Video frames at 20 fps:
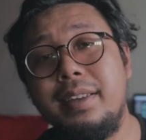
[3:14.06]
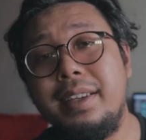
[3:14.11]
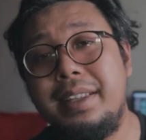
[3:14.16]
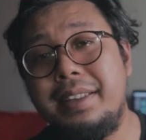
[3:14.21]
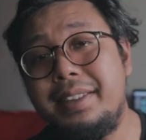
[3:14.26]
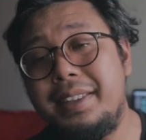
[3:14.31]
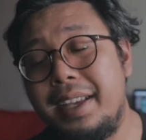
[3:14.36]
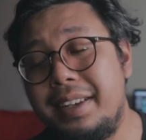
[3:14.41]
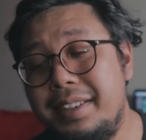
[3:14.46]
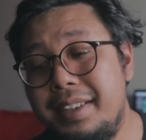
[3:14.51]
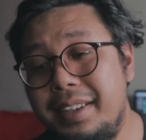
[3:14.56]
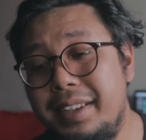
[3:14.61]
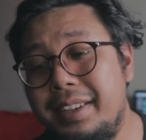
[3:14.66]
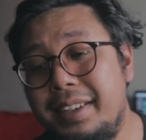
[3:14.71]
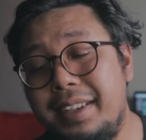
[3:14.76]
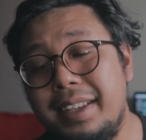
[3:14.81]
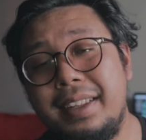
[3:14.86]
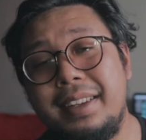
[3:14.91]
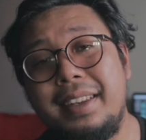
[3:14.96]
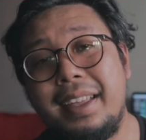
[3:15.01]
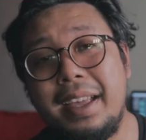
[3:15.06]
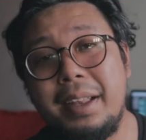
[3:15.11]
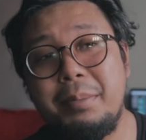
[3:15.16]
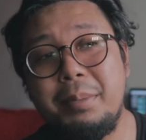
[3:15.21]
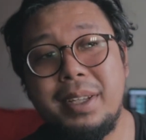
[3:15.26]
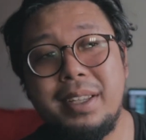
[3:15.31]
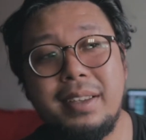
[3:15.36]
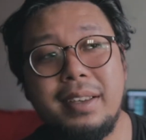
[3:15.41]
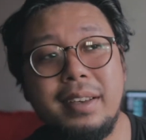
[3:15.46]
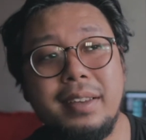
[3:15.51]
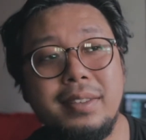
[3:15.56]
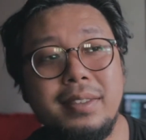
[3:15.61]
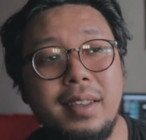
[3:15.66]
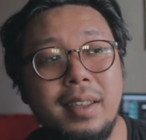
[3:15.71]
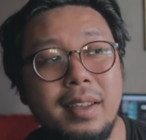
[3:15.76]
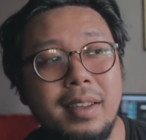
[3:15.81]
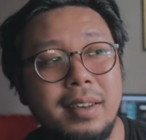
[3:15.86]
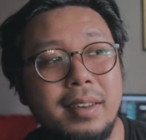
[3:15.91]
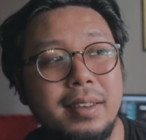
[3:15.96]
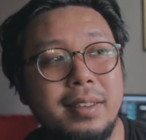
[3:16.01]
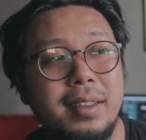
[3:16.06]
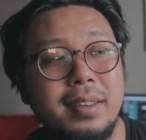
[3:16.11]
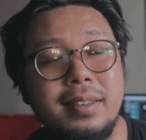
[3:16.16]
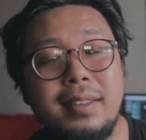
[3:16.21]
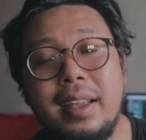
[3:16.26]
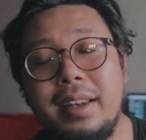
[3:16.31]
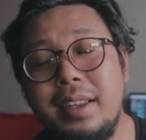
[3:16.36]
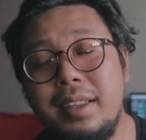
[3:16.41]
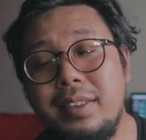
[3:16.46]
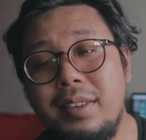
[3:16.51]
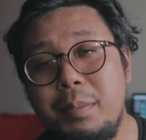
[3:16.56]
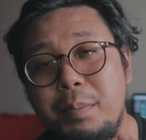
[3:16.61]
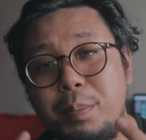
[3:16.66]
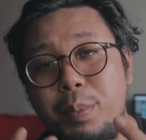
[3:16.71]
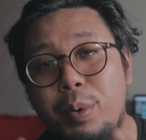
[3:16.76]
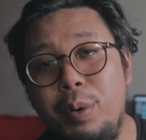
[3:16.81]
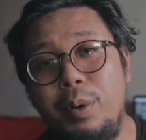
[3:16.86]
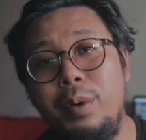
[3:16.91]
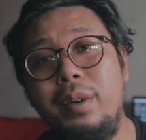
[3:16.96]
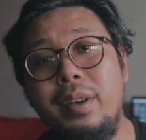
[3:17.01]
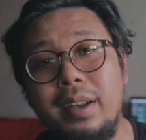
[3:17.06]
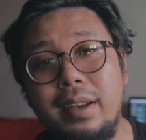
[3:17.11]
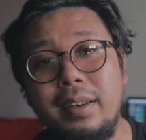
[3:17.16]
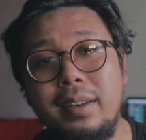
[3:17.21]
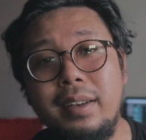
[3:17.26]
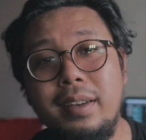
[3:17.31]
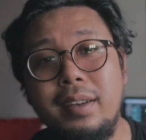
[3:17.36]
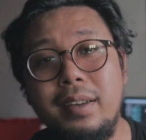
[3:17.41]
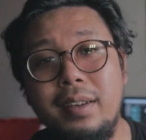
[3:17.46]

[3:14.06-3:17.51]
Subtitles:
intentionally did that because the things that is important